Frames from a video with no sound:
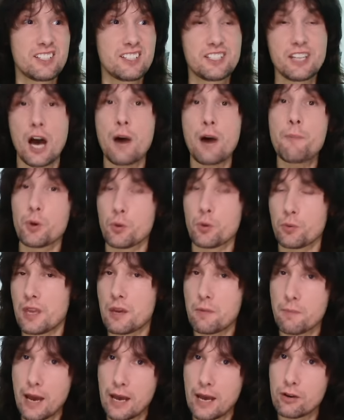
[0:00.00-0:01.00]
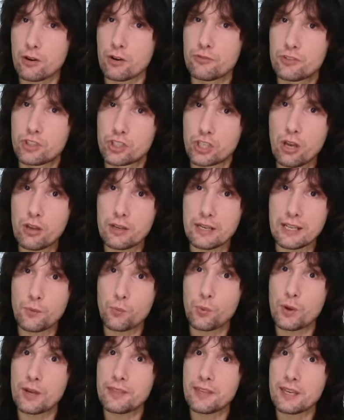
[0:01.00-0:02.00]
double the amount of journey
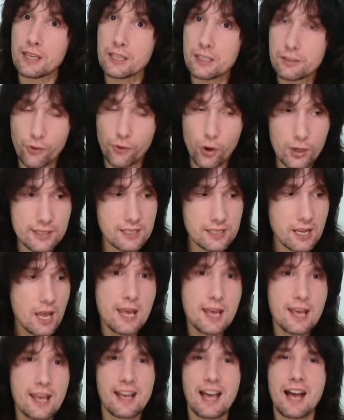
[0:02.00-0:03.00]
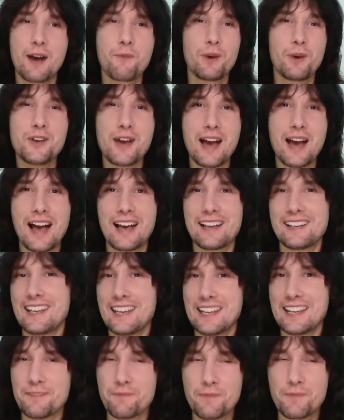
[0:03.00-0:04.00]
with his voice, and when you add
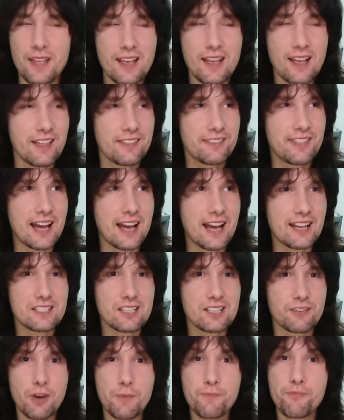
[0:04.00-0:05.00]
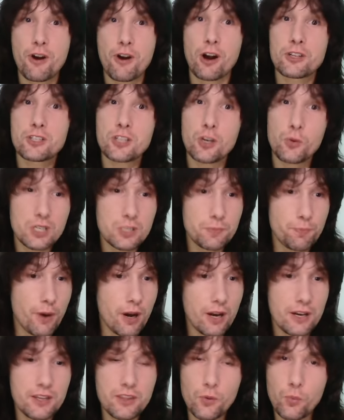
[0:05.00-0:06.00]
in that vibrato, which
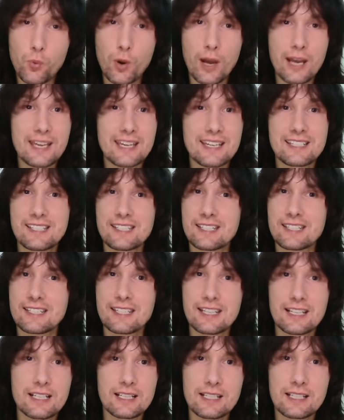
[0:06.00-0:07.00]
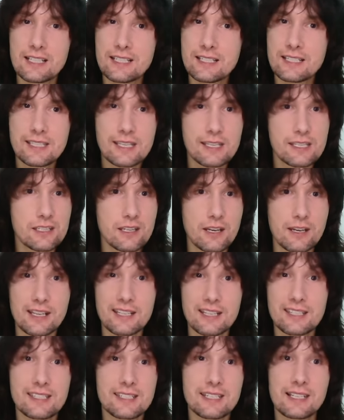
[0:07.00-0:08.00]
by the way is still consistent,
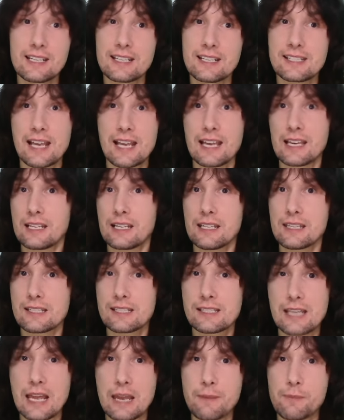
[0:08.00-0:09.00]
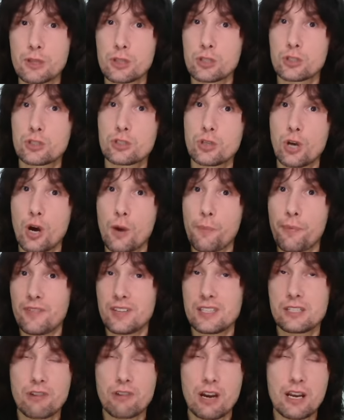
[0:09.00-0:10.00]
it's still exactly the same at the top of
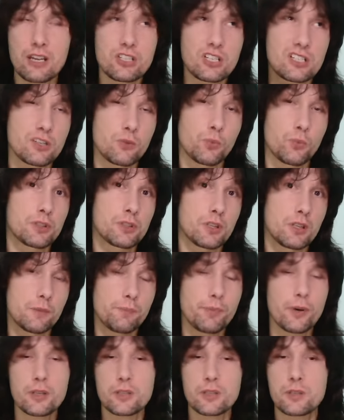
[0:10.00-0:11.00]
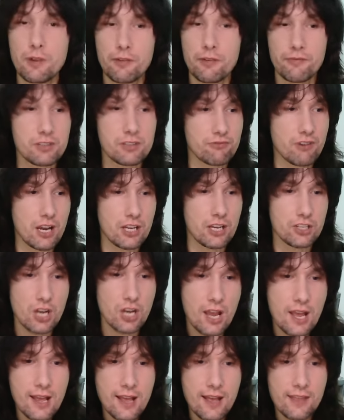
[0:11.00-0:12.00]
his range as it was at the bottom of his range,
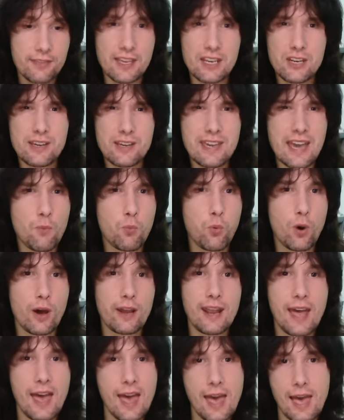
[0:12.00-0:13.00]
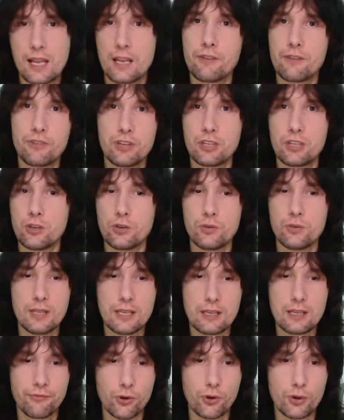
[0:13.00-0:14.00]
then you get 1 hell of a
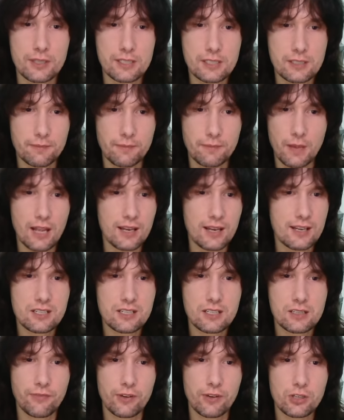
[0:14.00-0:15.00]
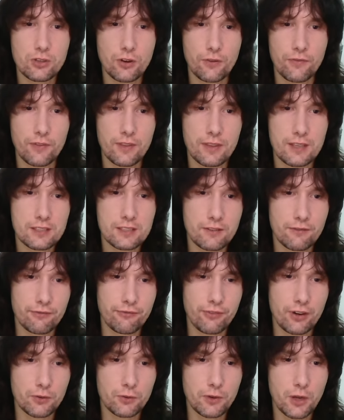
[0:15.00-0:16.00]
unique voice. Let's just finish off this
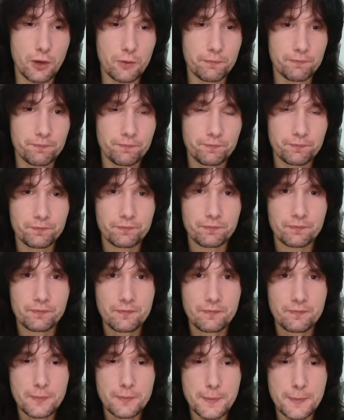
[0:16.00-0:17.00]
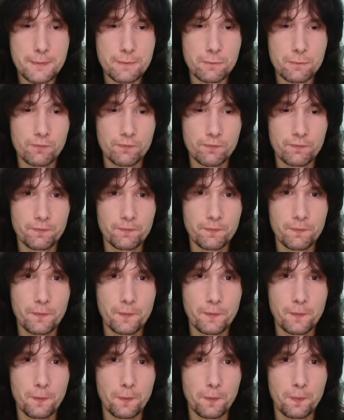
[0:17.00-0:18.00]
final note.
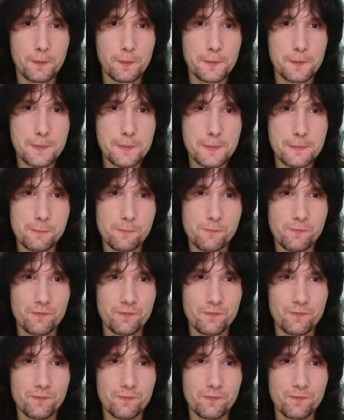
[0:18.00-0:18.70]
Walk on.